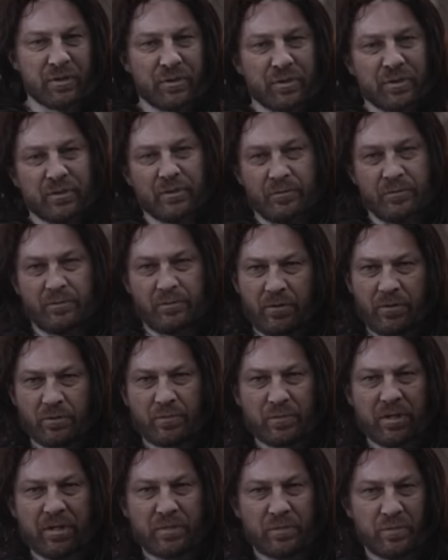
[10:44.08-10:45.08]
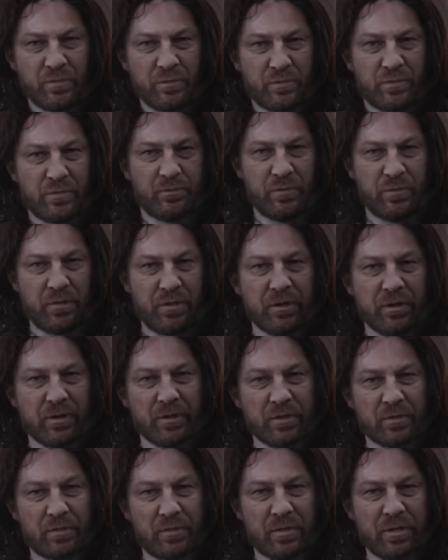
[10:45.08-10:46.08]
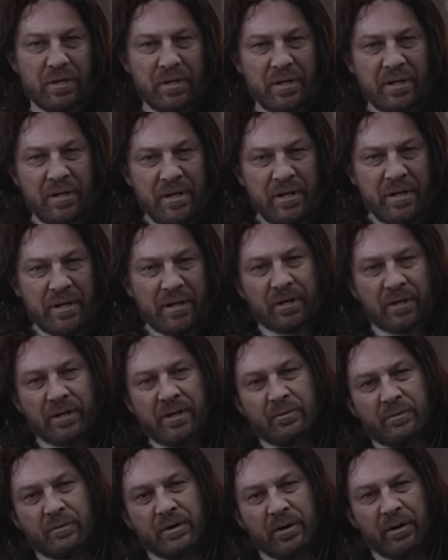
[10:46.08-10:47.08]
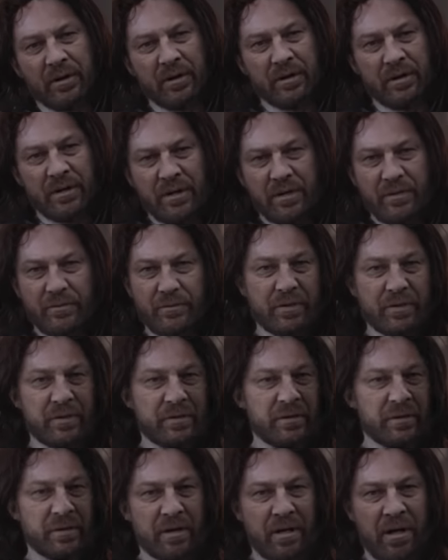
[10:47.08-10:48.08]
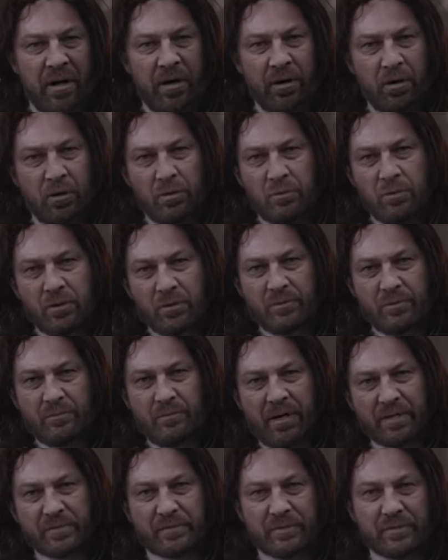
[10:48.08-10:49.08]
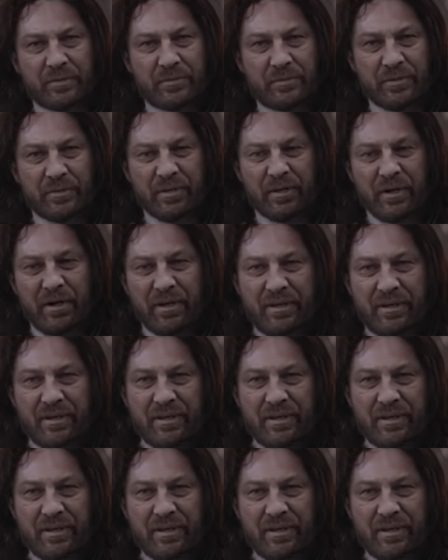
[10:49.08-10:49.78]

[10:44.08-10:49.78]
than the foundations of the earth. Cleverer than an owl with a master's degree.